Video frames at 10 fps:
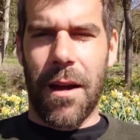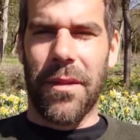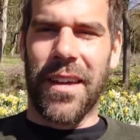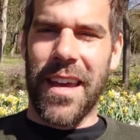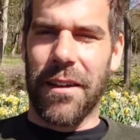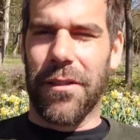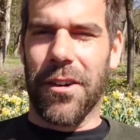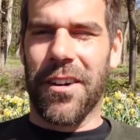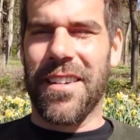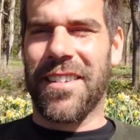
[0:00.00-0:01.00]
I'm the king of
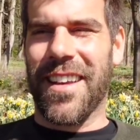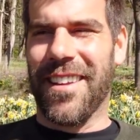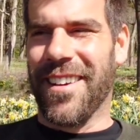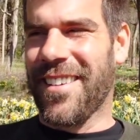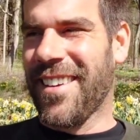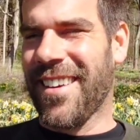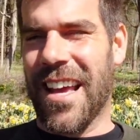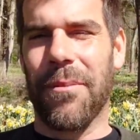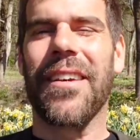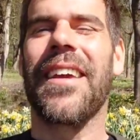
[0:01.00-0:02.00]
dirty sinners.
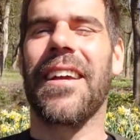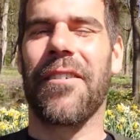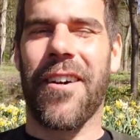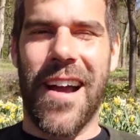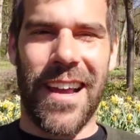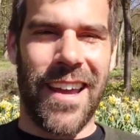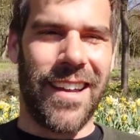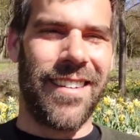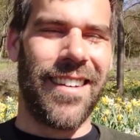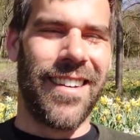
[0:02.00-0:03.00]
I'm the king of
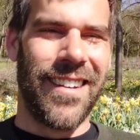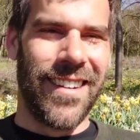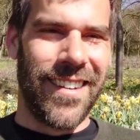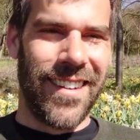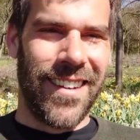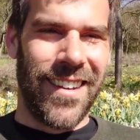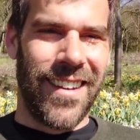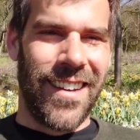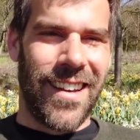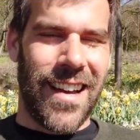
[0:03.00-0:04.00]
crackheads.
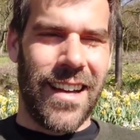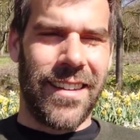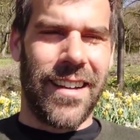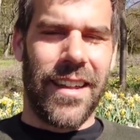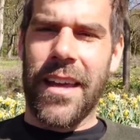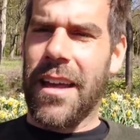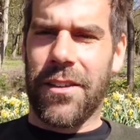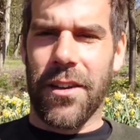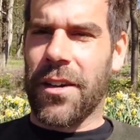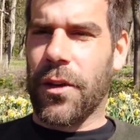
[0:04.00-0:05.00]
And
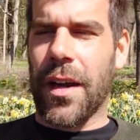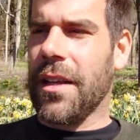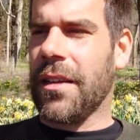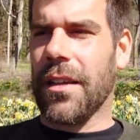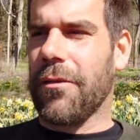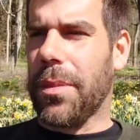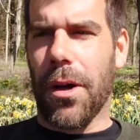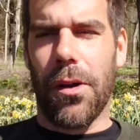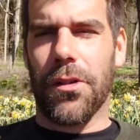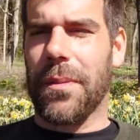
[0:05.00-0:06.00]
that took a great deal of
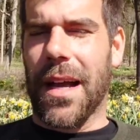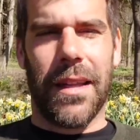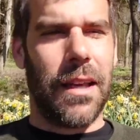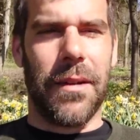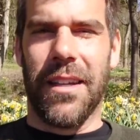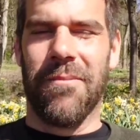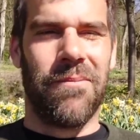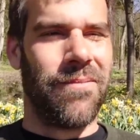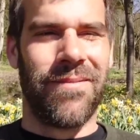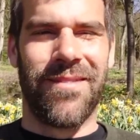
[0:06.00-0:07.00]
balls, man. I
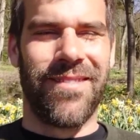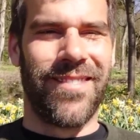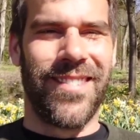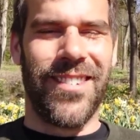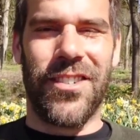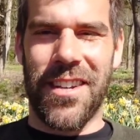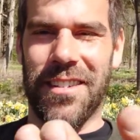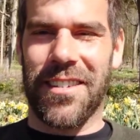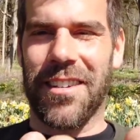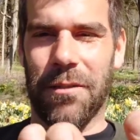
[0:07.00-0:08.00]
mean,
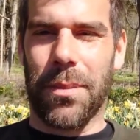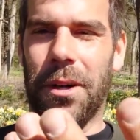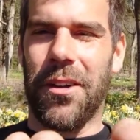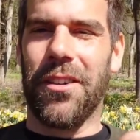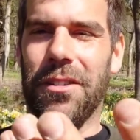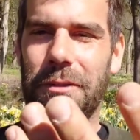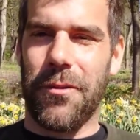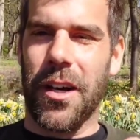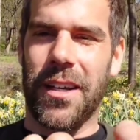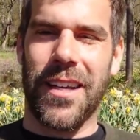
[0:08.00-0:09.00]
Jesus's balls,
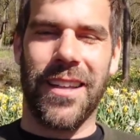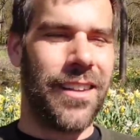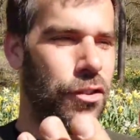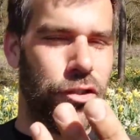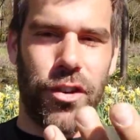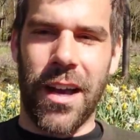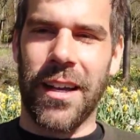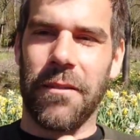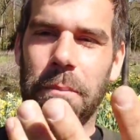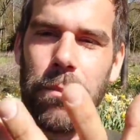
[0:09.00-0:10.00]
fucking
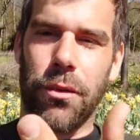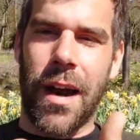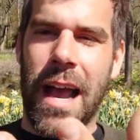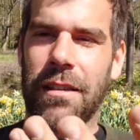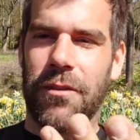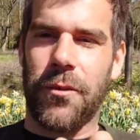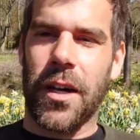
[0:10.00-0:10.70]
giant brass